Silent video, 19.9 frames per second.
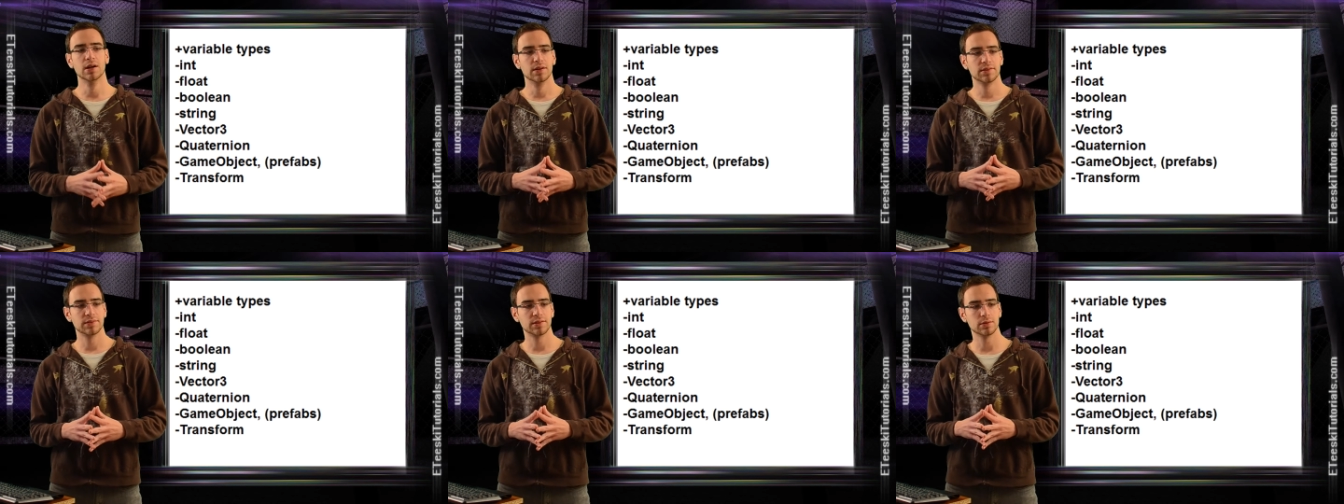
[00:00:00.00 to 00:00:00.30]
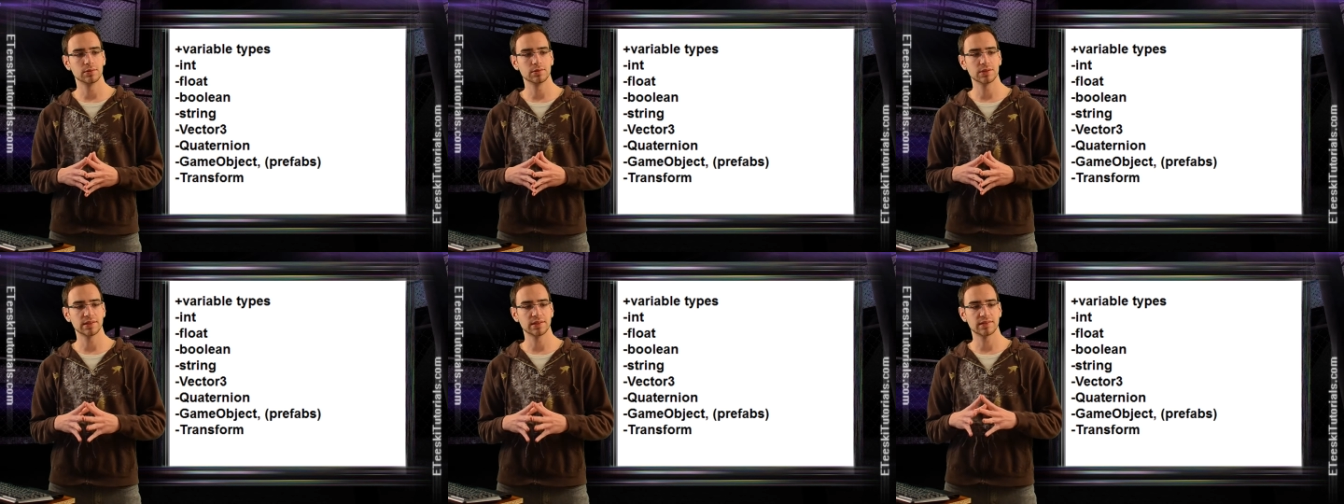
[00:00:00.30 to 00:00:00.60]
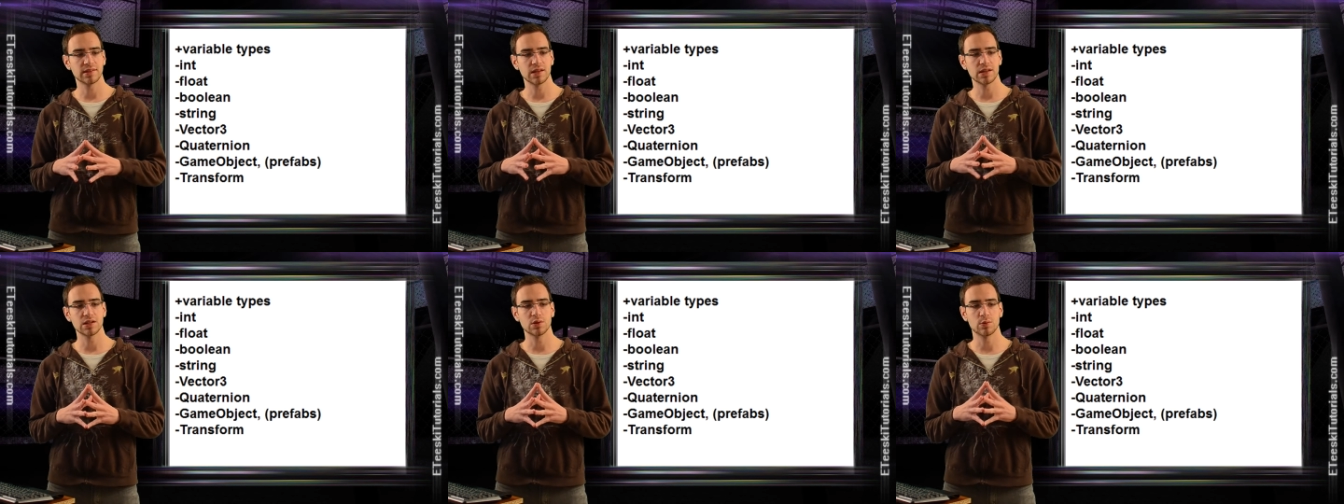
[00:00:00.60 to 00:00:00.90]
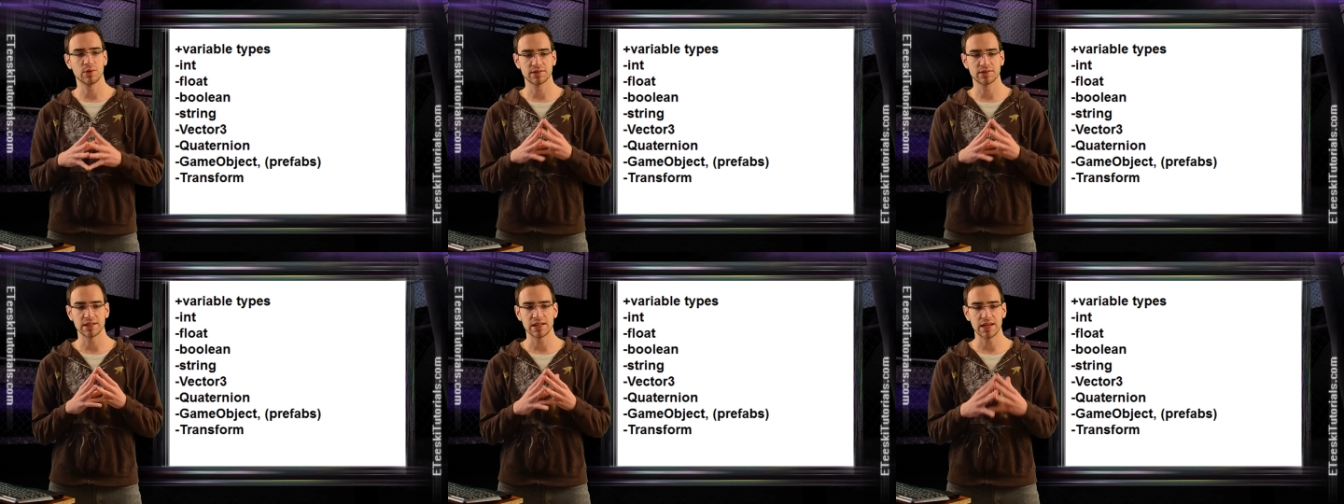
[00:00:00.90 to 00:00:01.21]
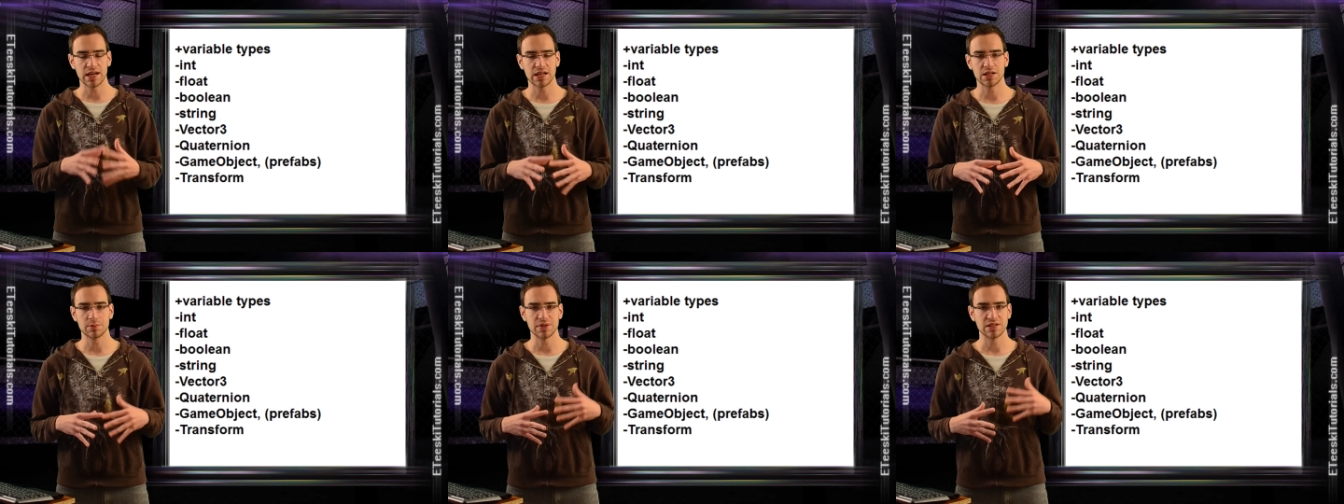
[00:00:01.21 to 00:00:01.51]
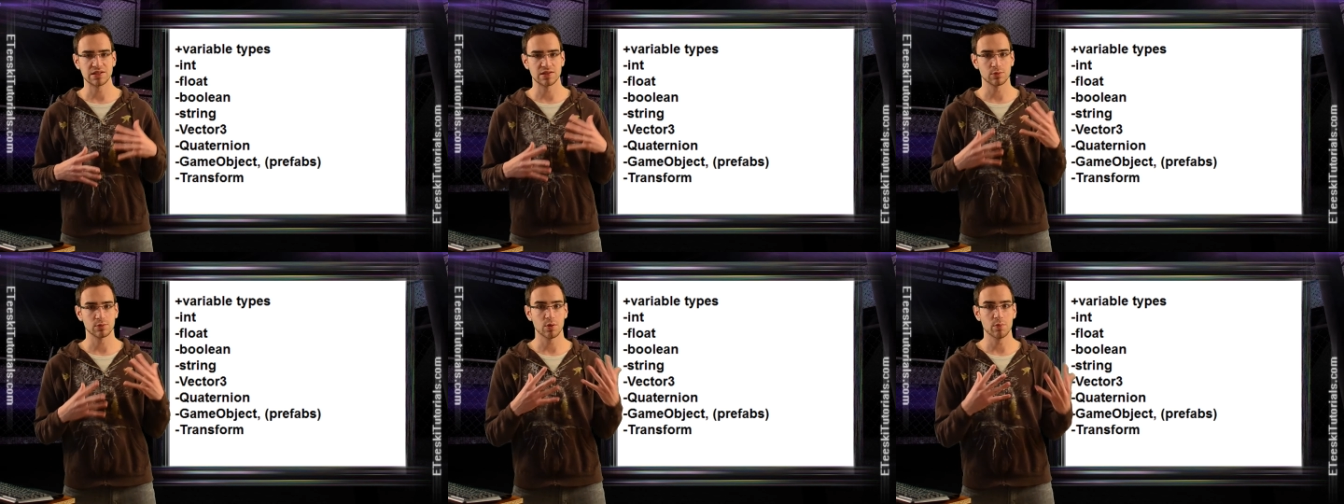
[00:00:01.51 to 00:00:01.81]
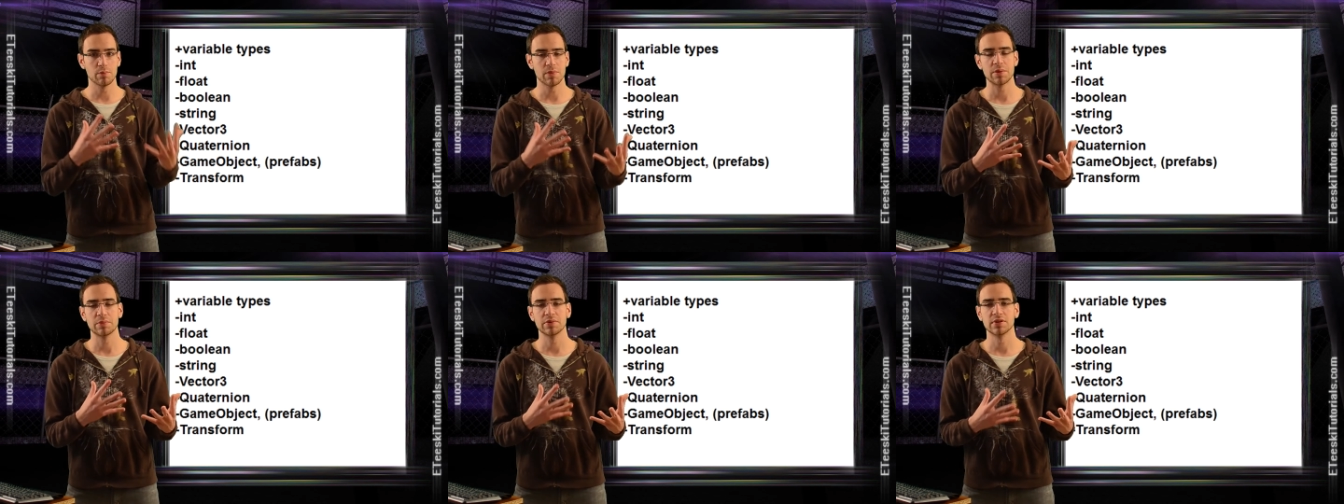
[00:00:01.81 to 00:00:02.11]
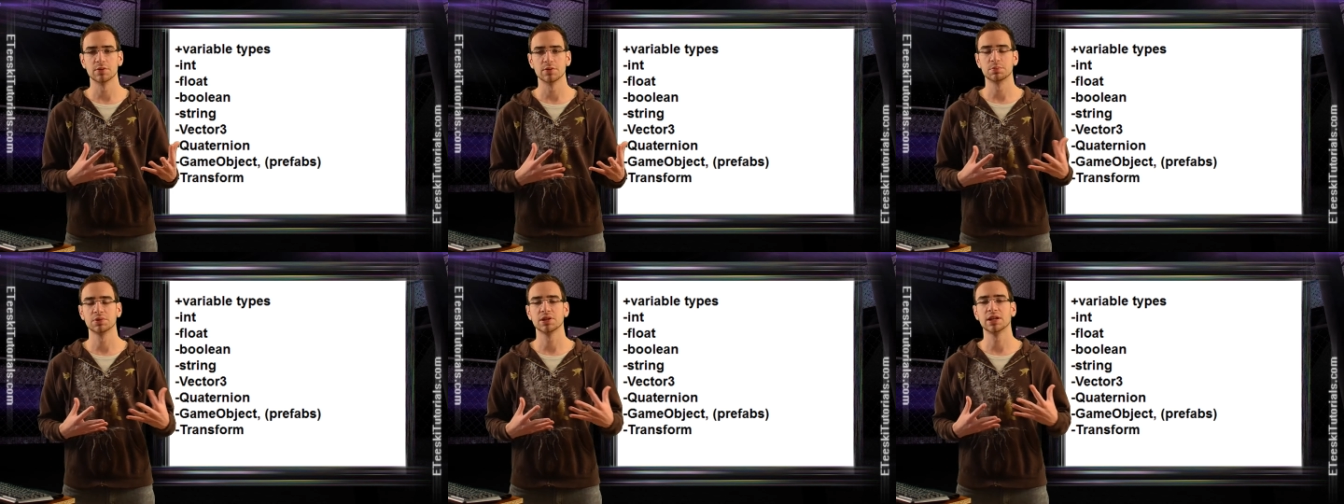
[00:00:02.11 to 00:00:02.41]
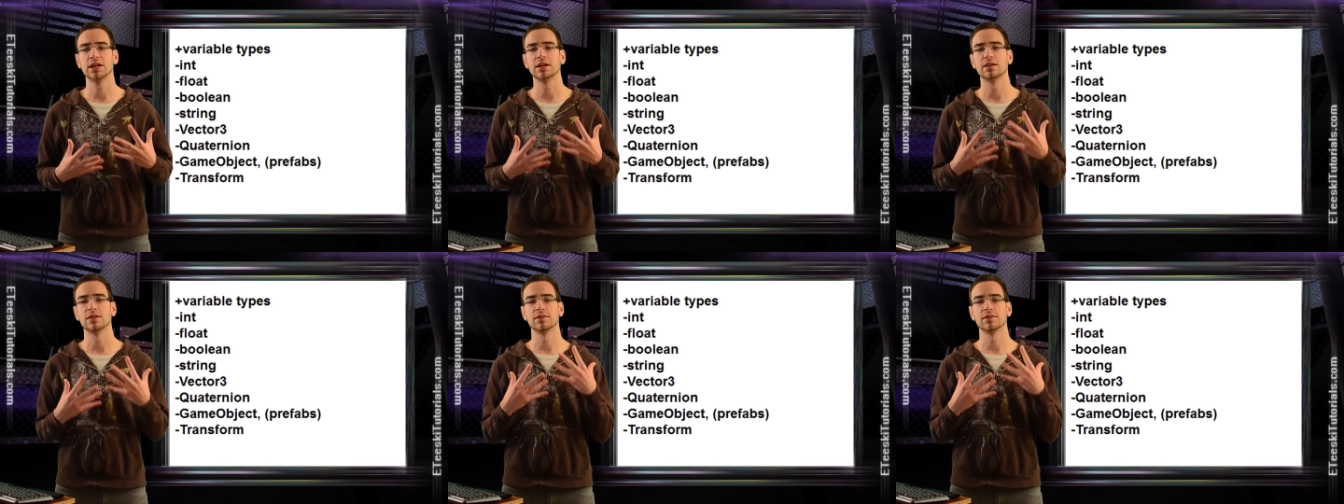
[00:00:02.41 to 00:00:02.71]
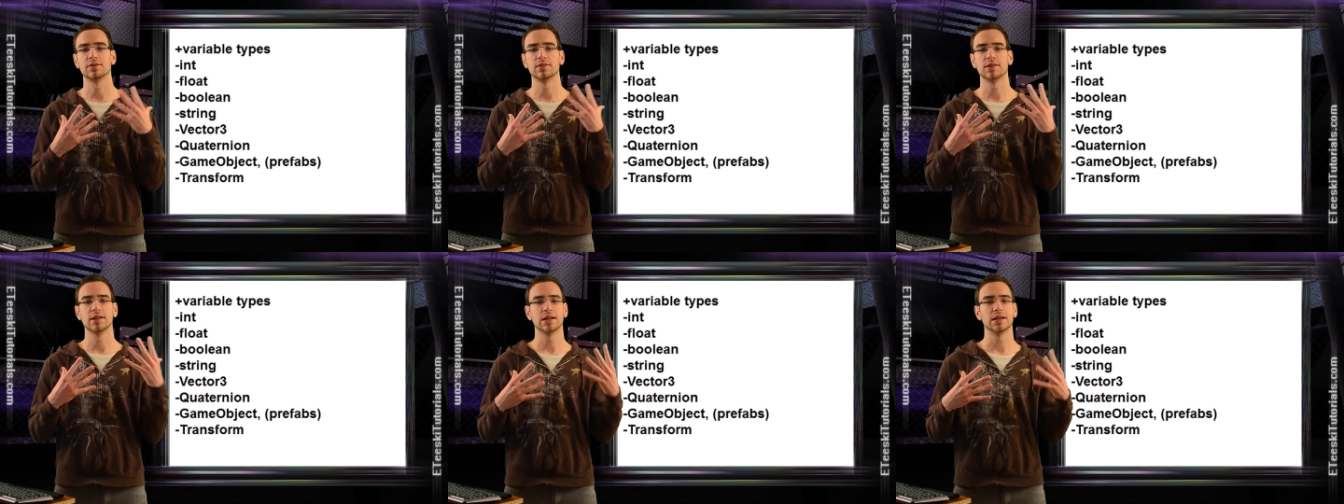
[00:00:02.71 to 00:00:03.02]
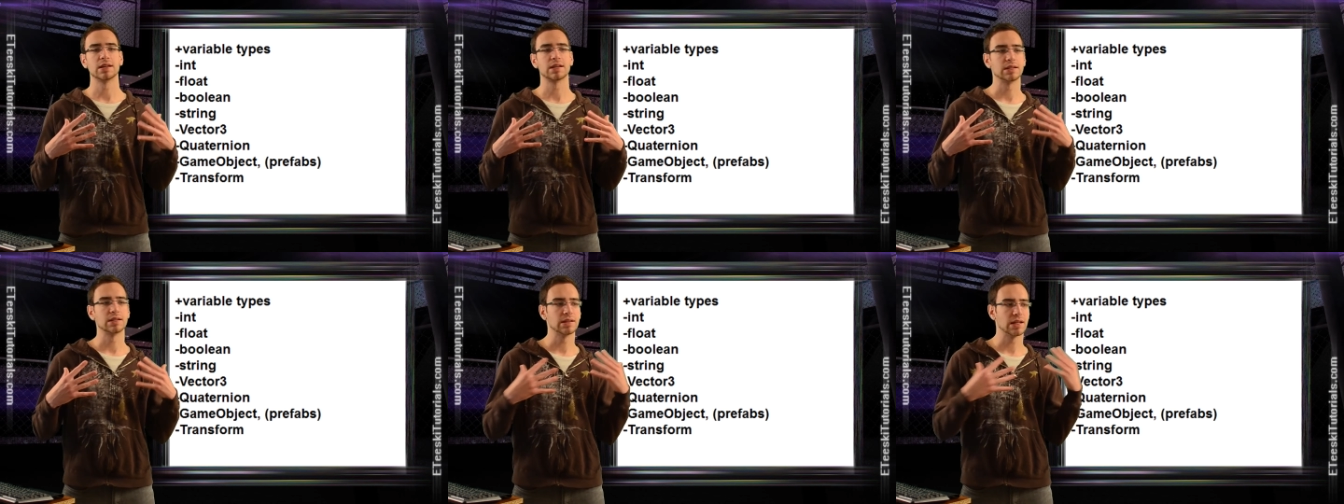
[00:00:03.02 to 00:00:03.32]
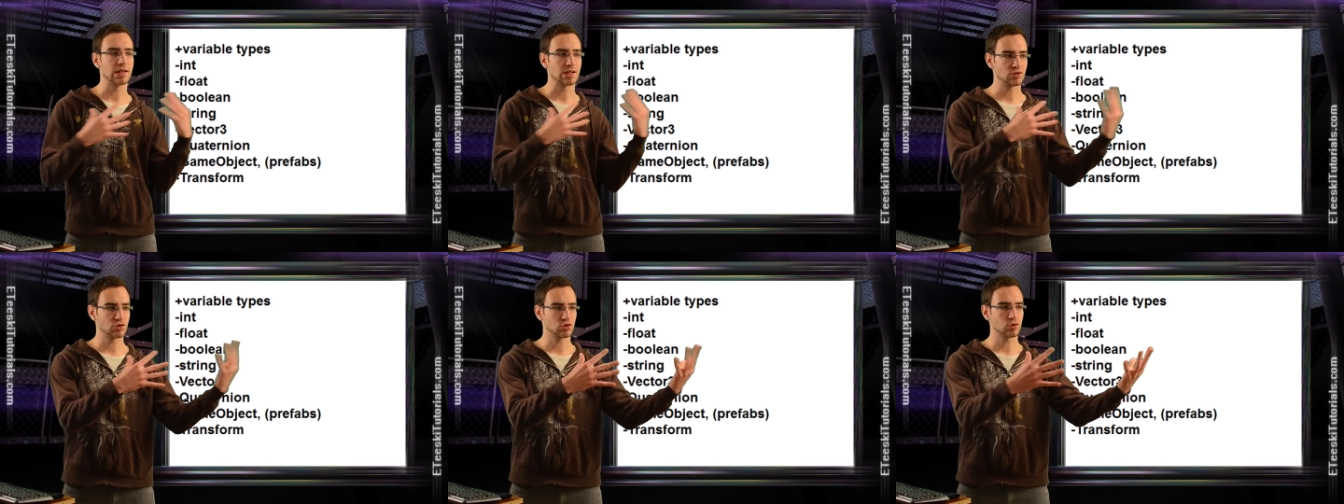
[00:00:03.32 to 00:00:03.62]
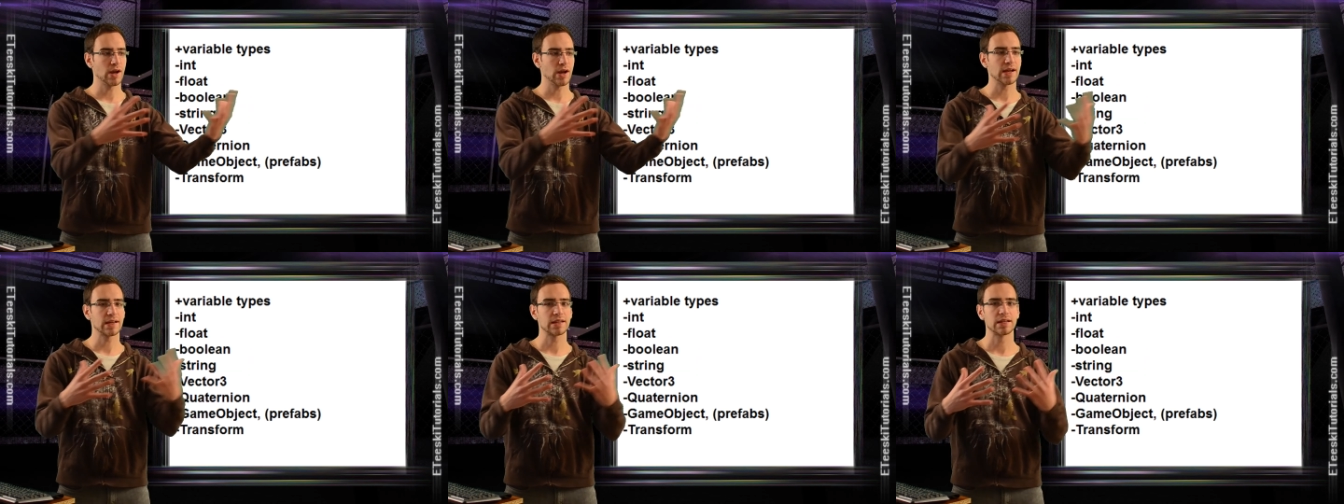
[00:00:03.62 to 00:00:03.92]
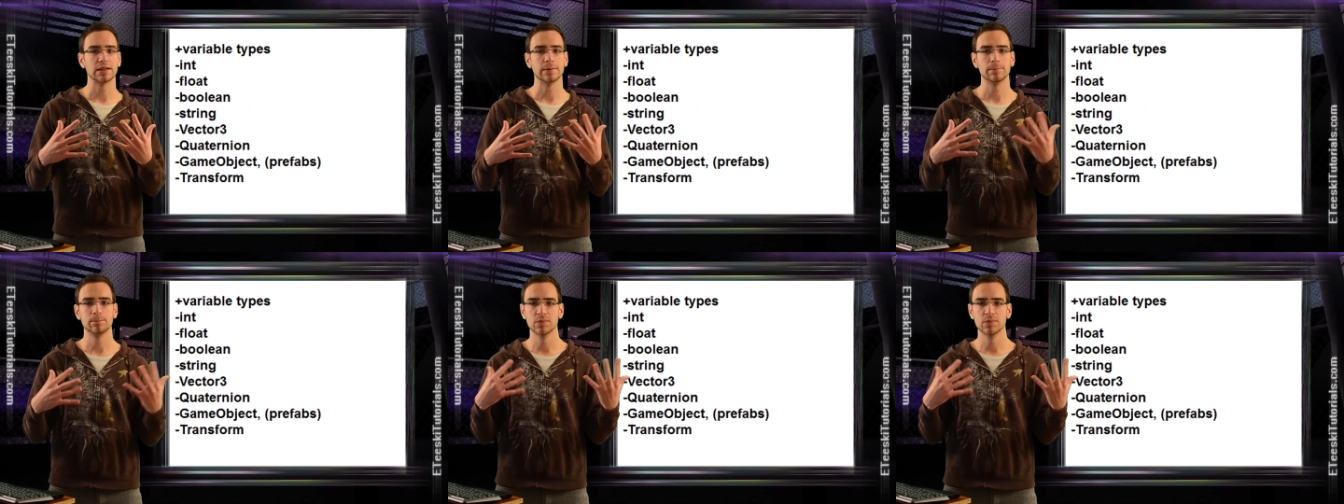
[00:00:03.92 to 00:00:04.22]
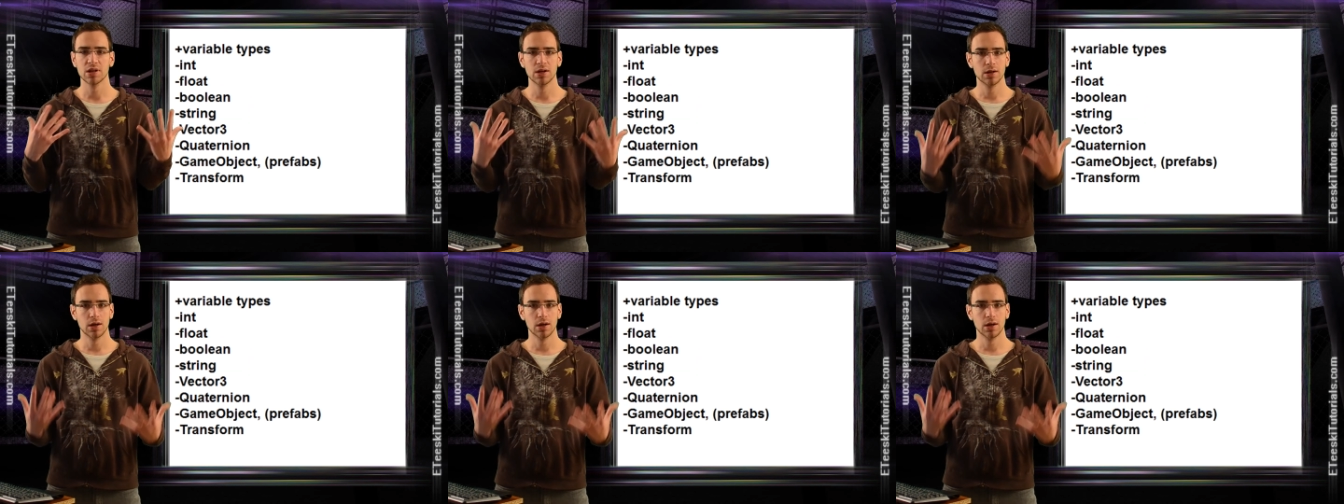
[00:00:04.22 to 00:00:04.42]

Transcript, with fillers: So let's say you want the enemy to remember the player so that it can like track it